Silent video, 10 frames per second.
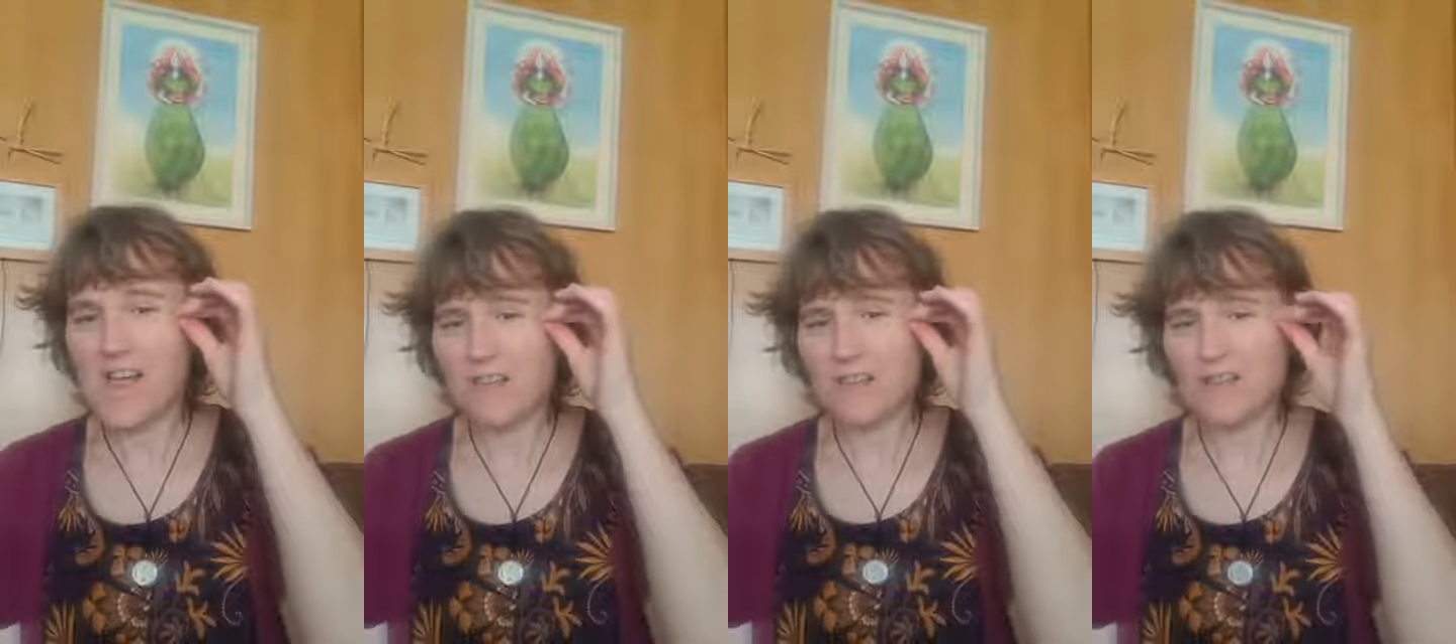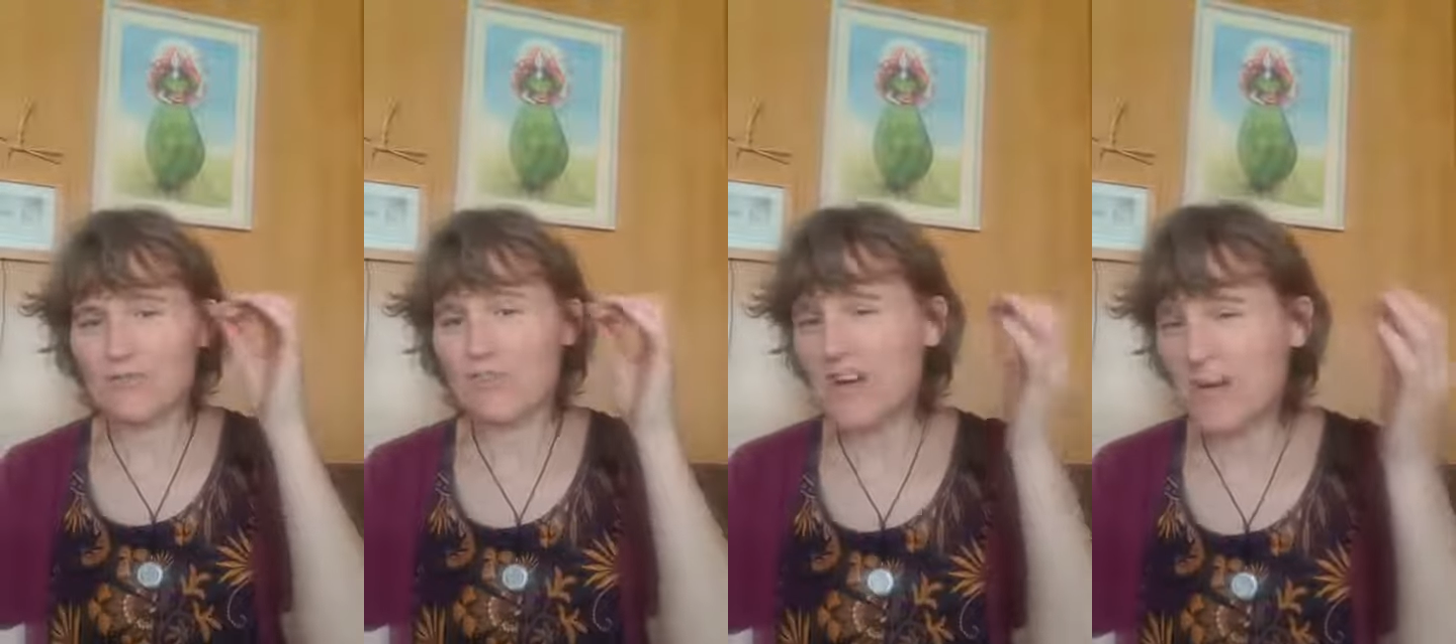And you
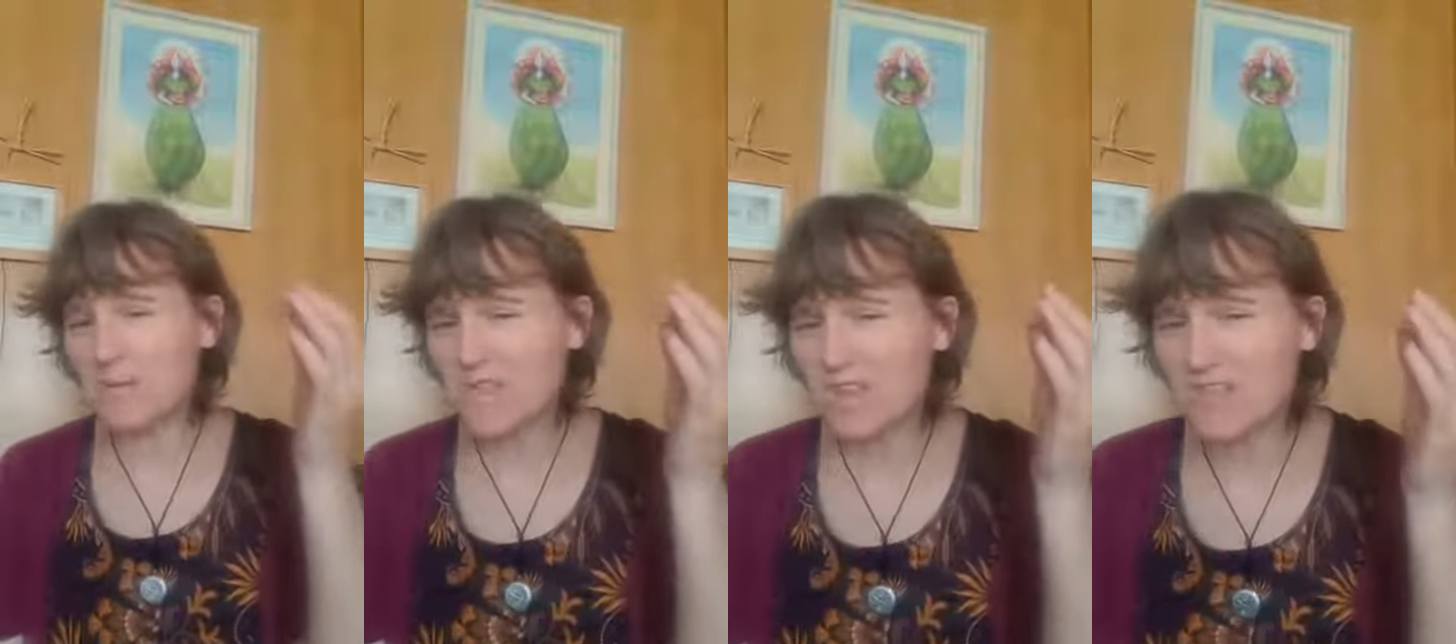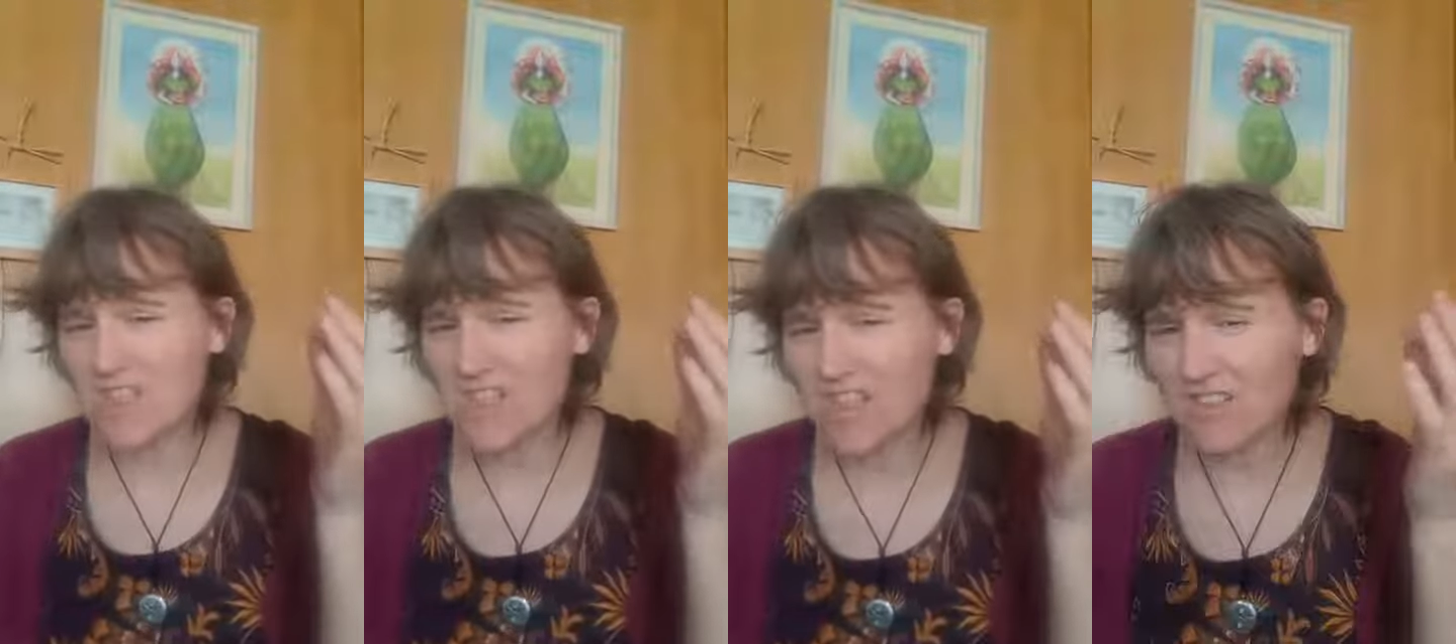know, I'm
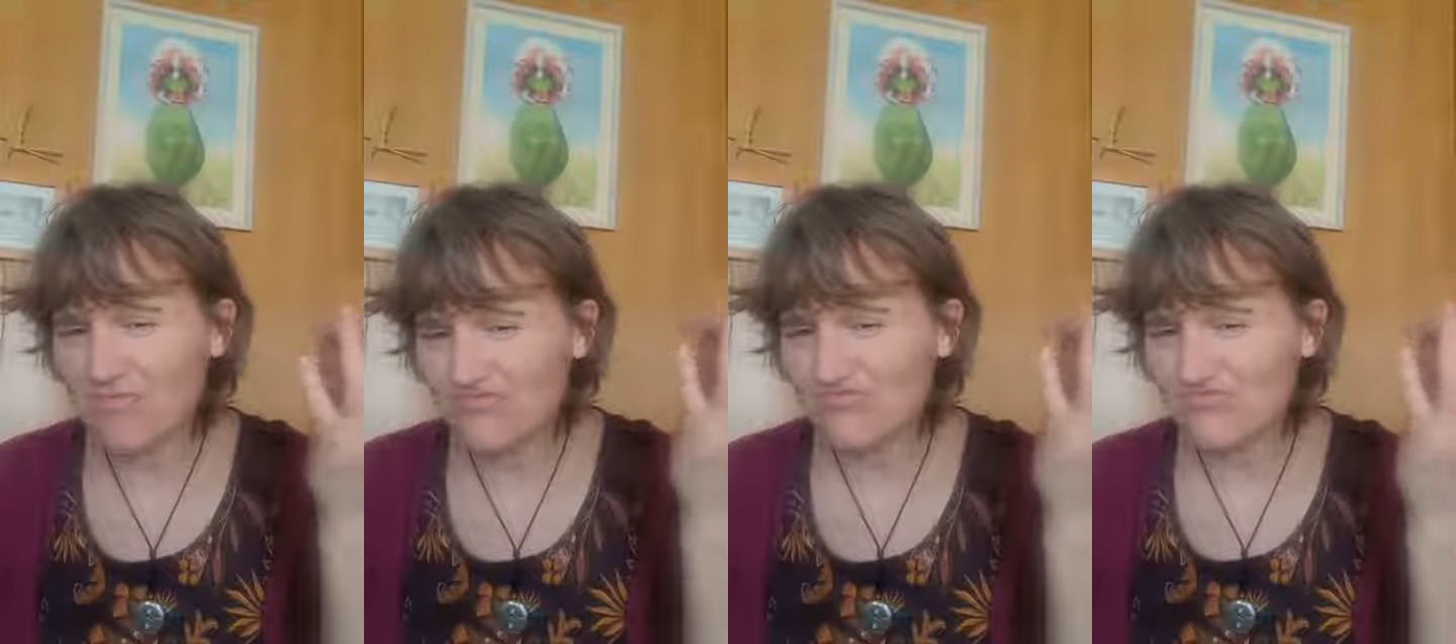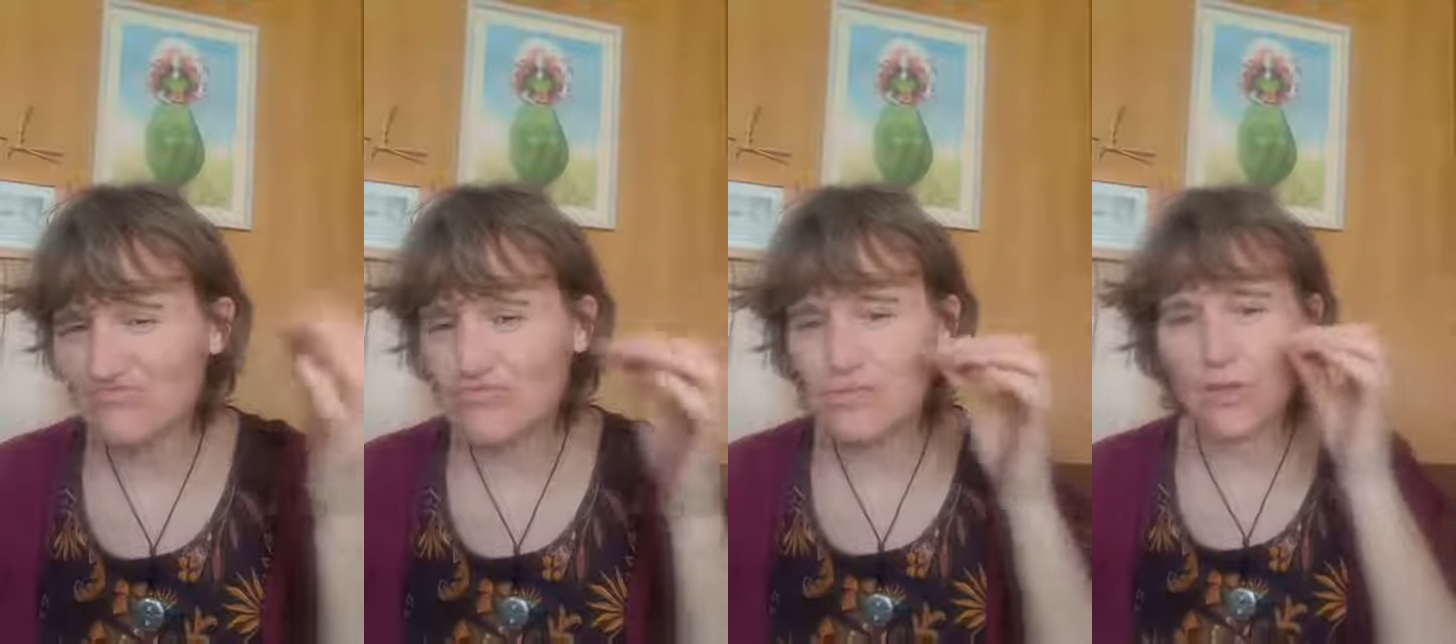79.
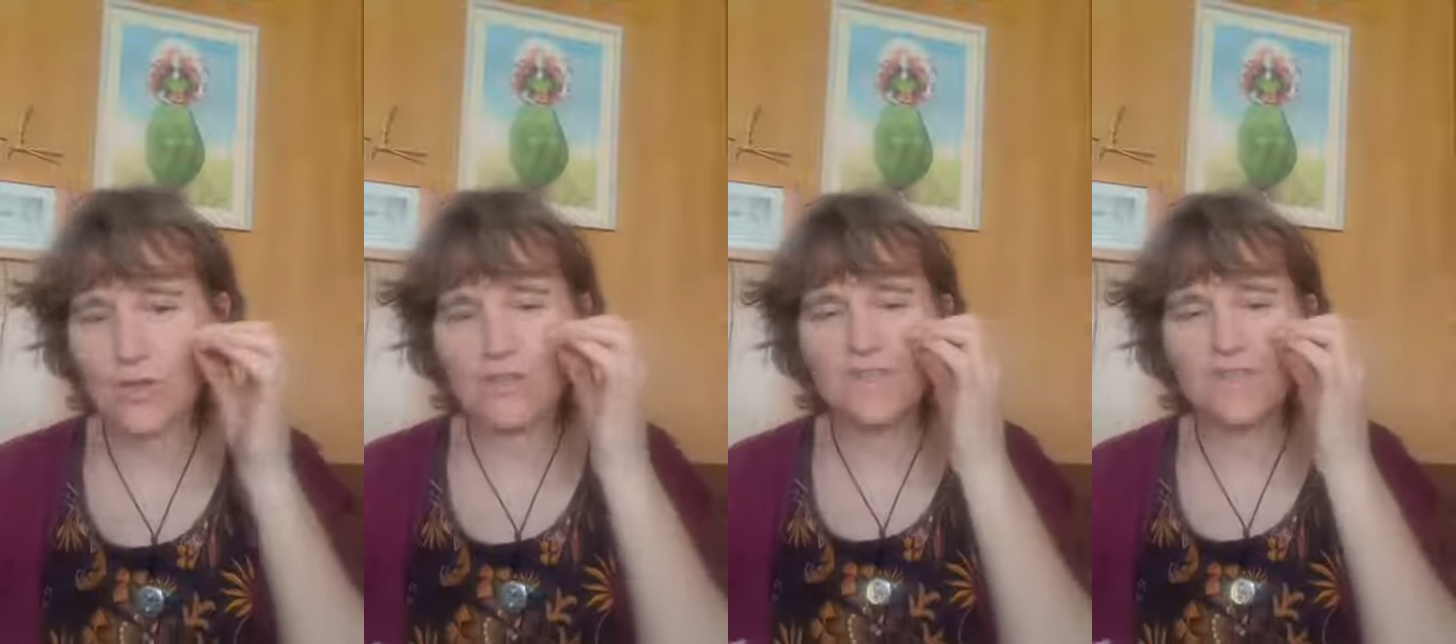All